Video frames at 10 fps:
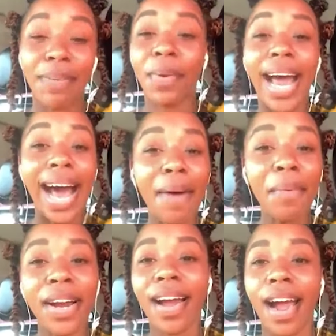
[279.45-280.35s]
When I
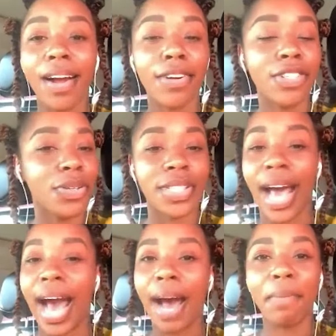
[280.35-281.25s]
wear cargo shorts,
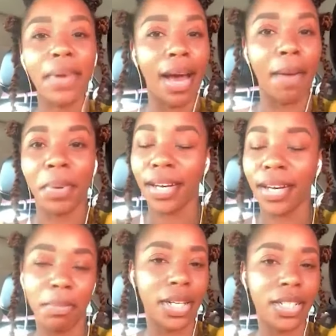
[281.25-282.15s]
I'm not putting
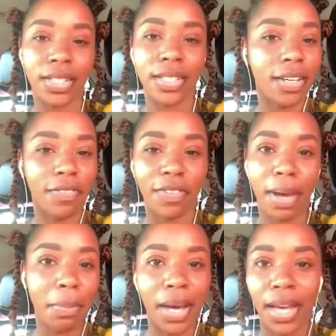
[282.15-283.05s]
a bunch of stuff in
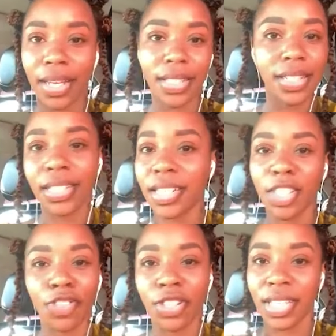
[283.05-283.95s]
my pockets. It's
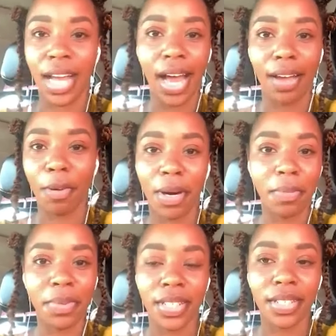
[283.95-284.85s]
just for style
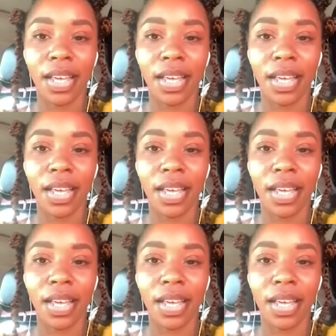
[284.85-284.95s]
purposes.